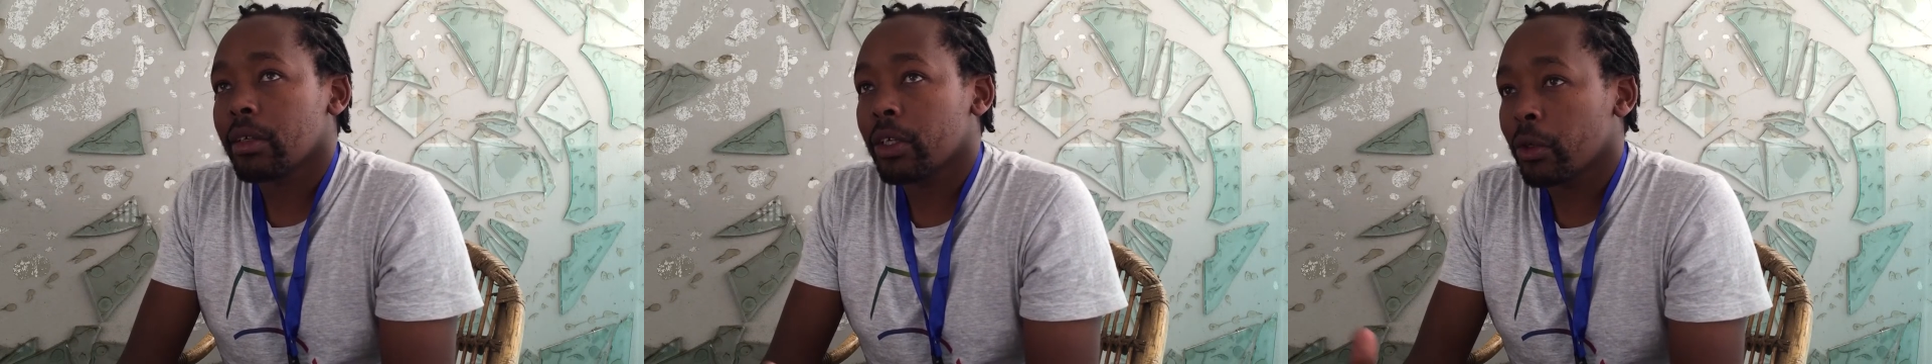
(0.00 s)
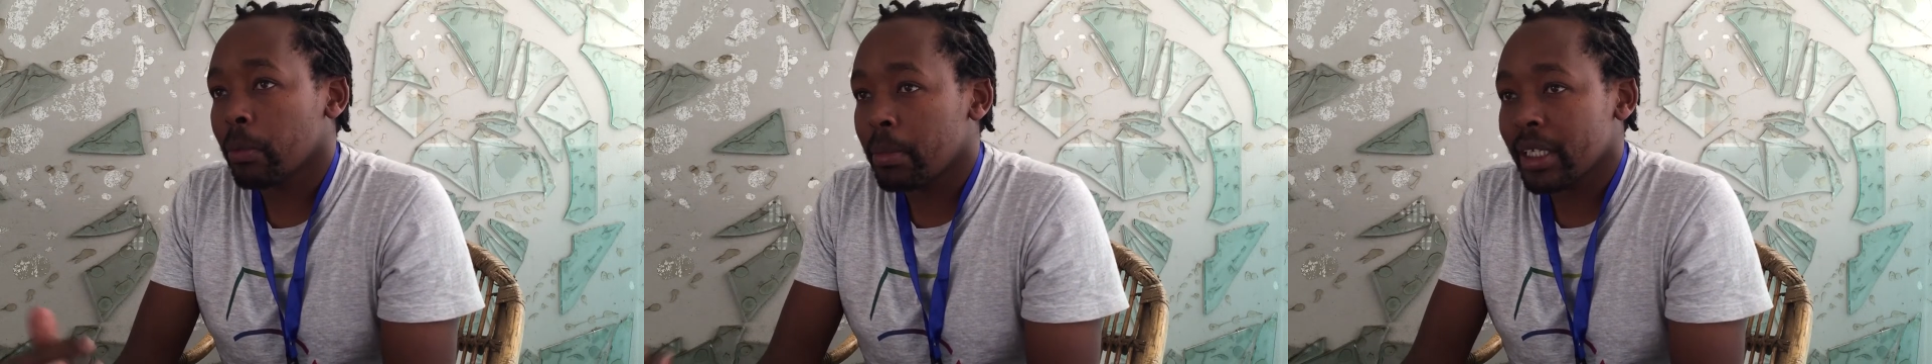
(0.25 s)

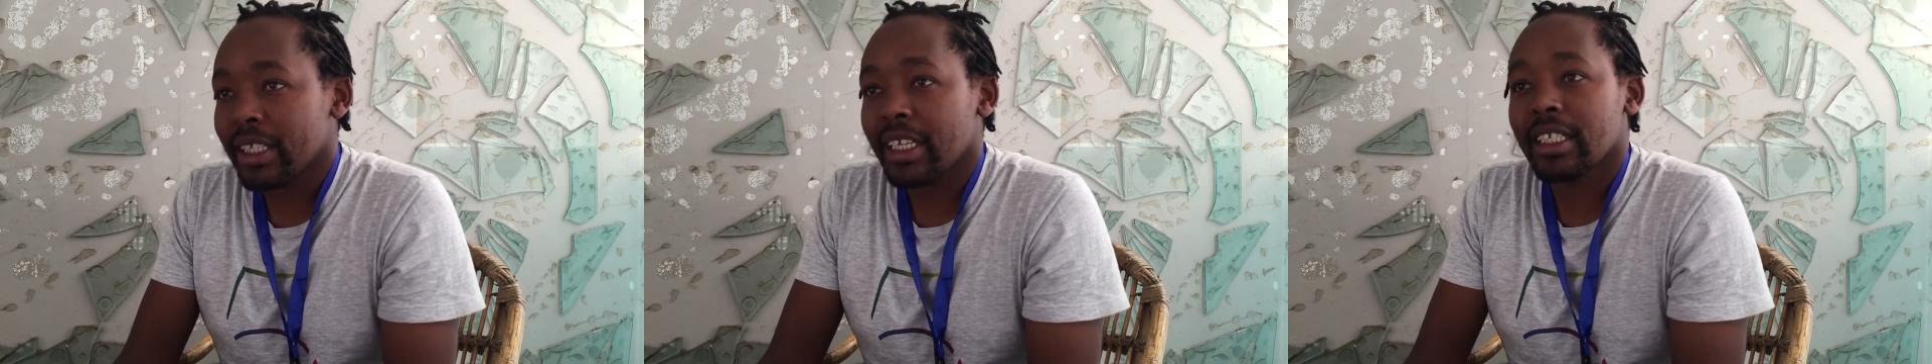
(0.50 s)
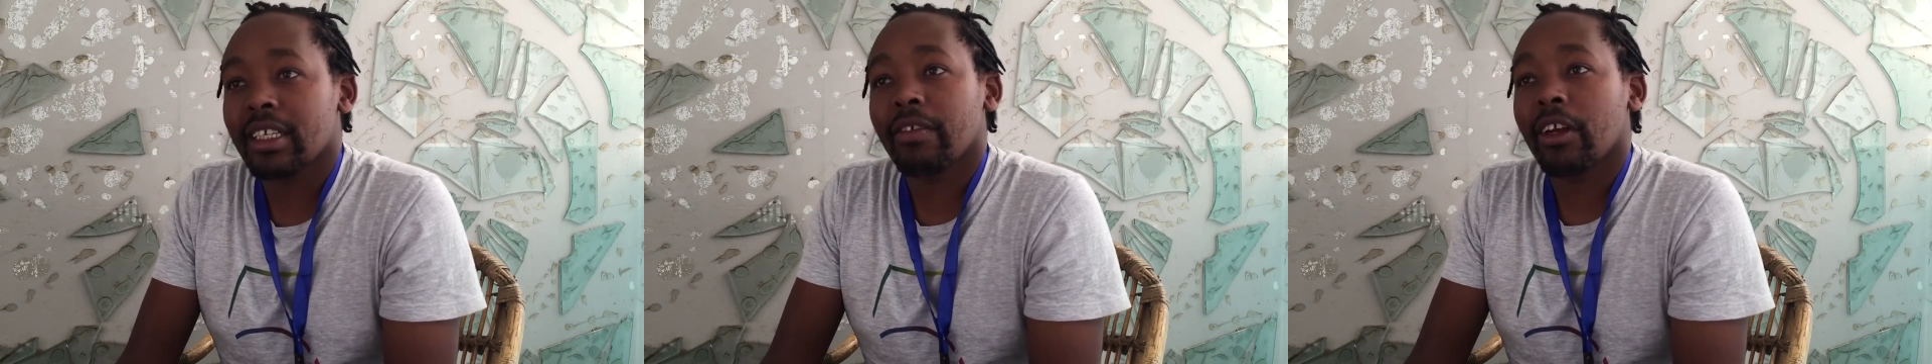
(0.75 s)
your business
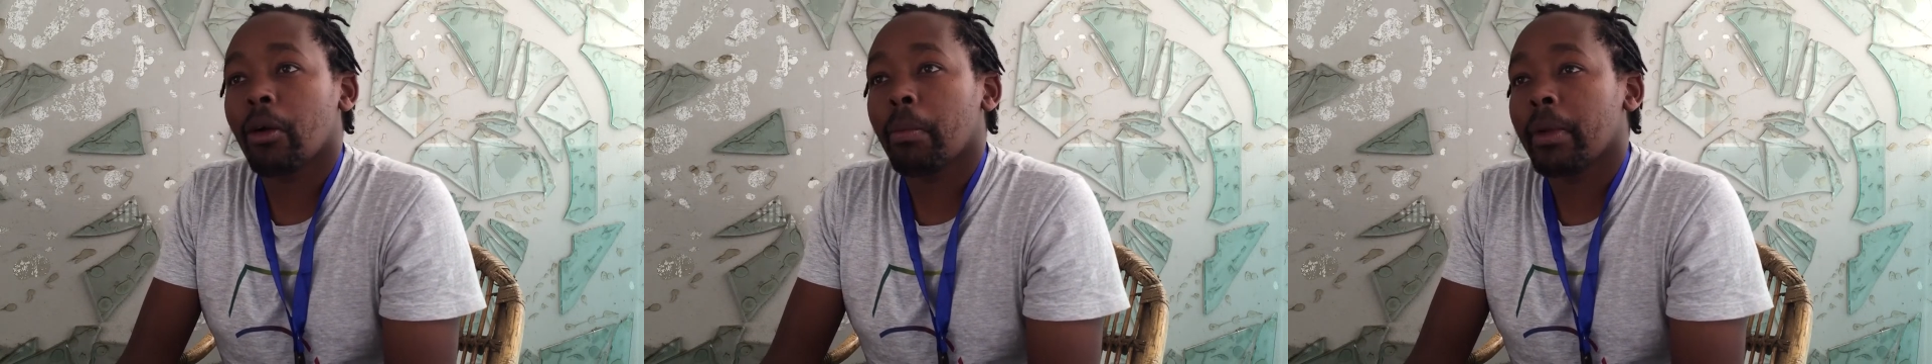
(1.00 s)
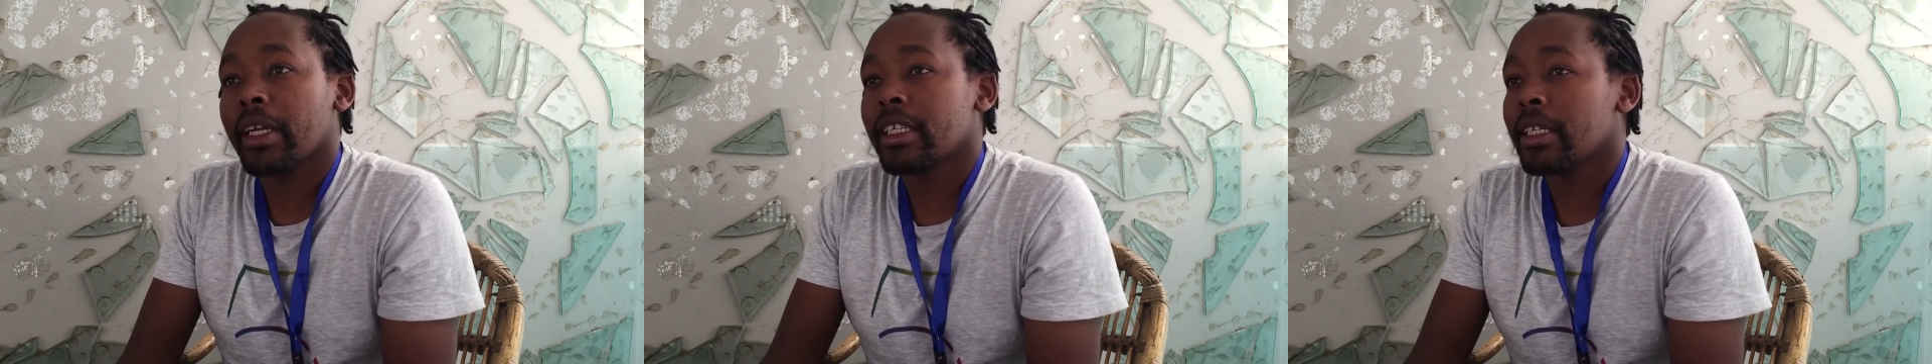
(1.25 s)

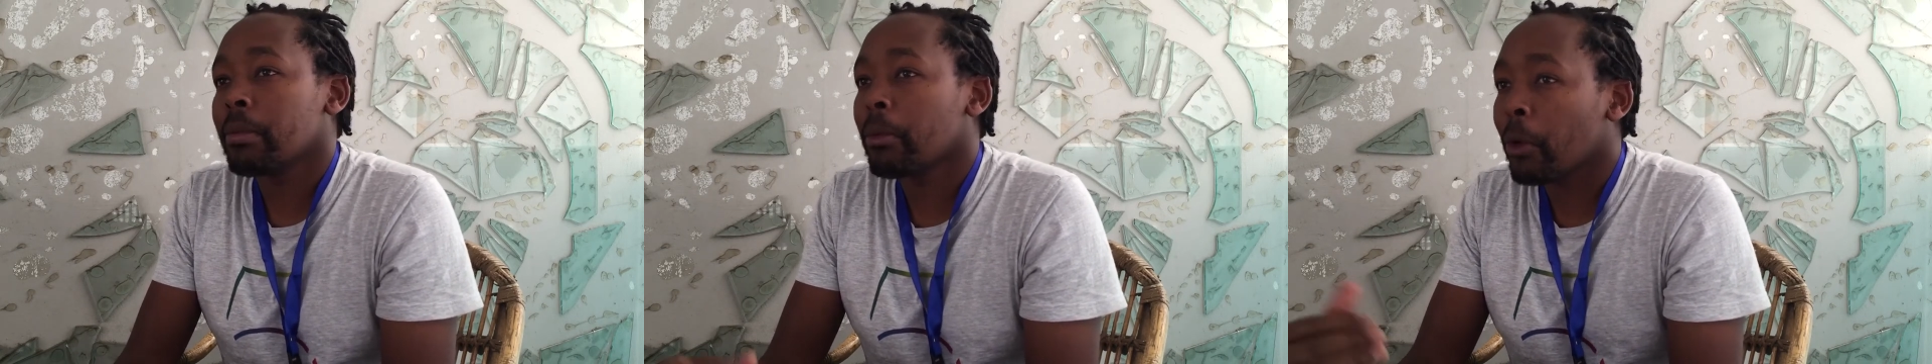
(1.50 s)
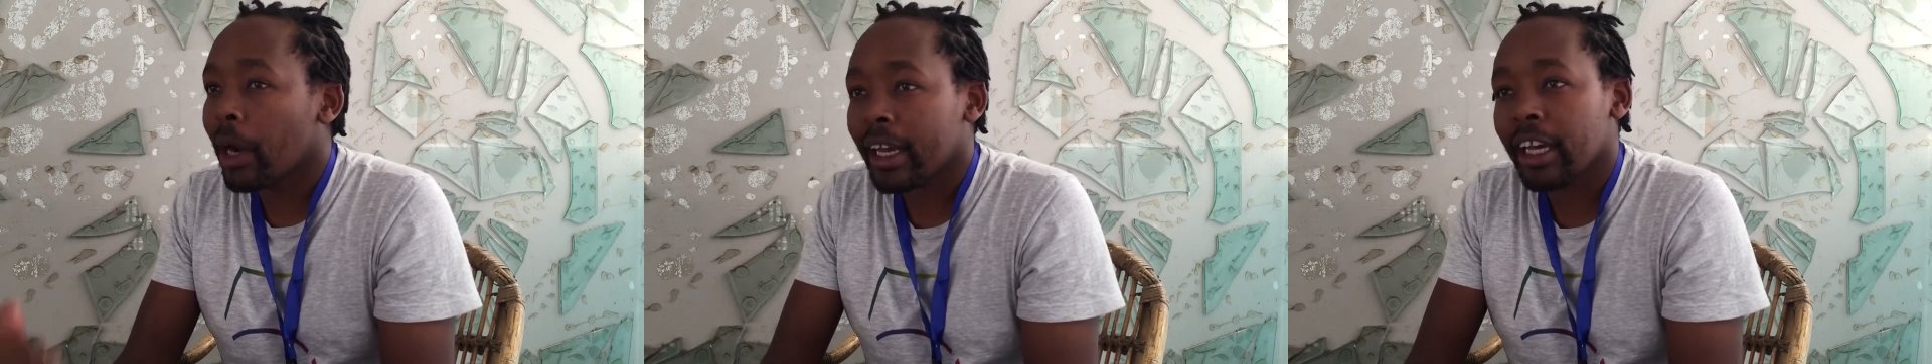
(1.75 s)
development team
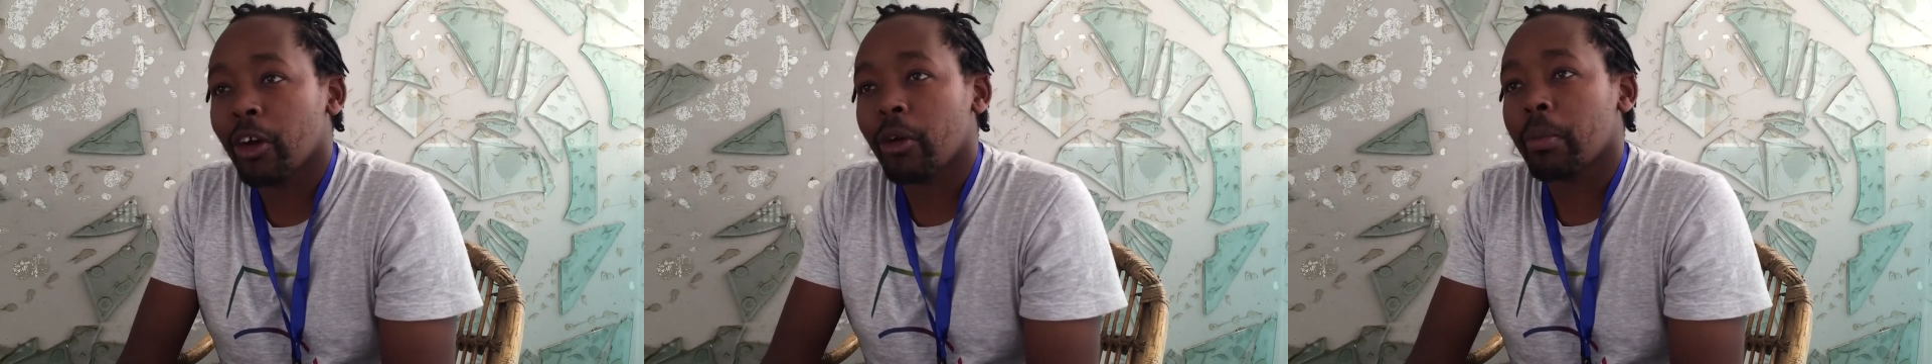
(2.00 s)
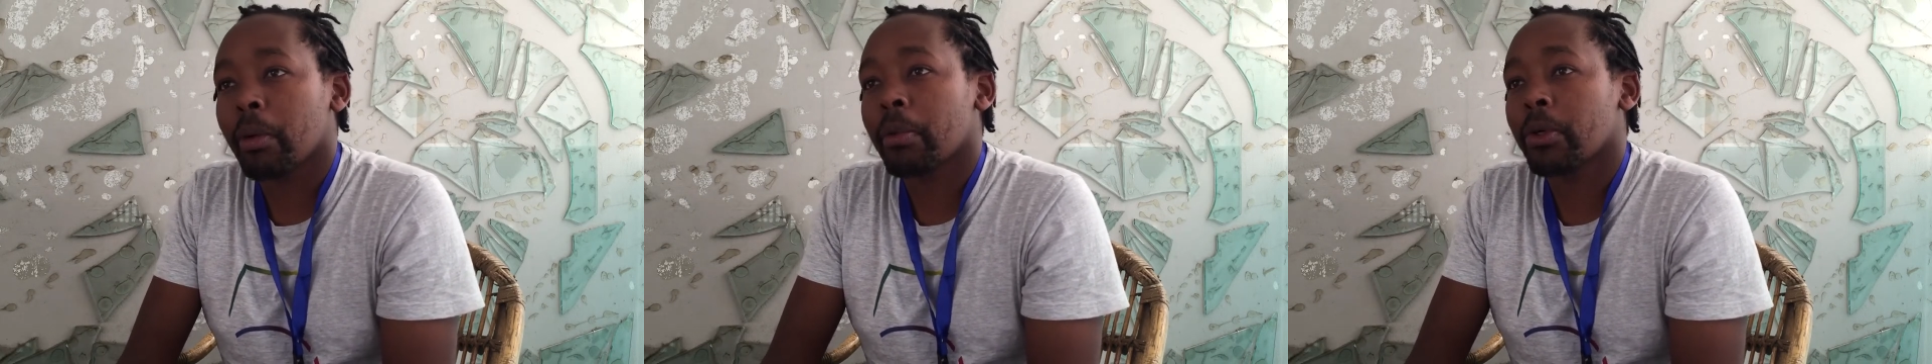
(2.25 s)
working on
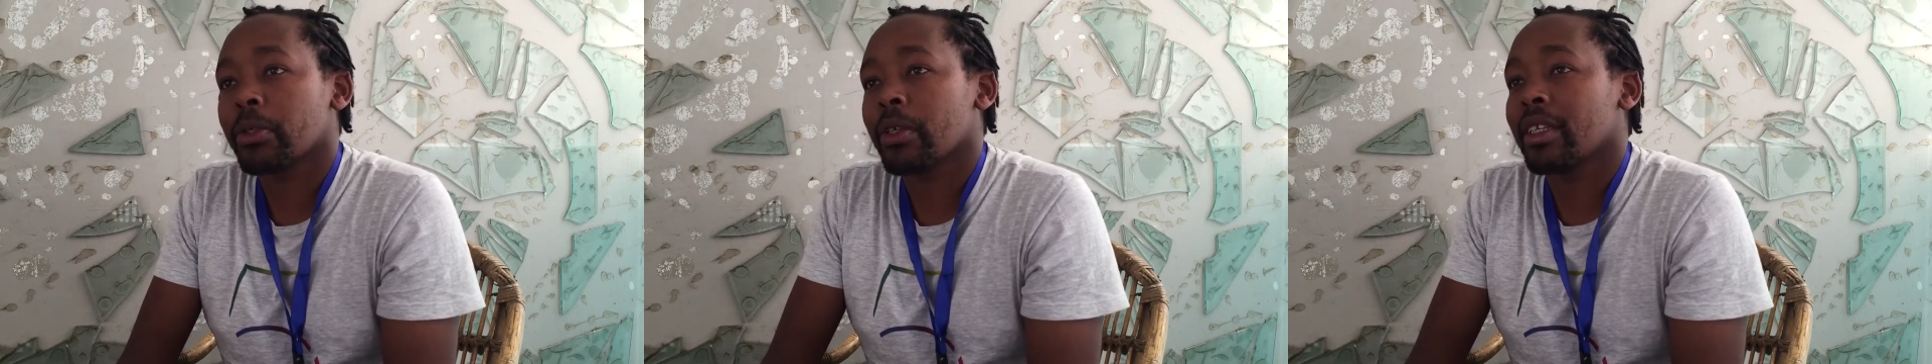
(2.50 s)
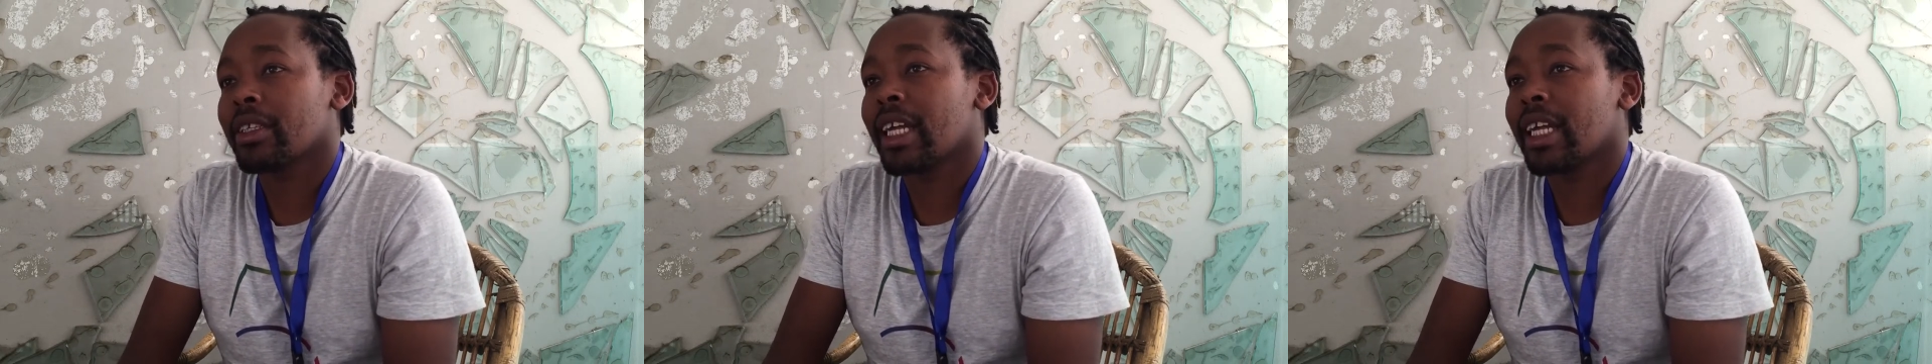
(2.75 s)
proposals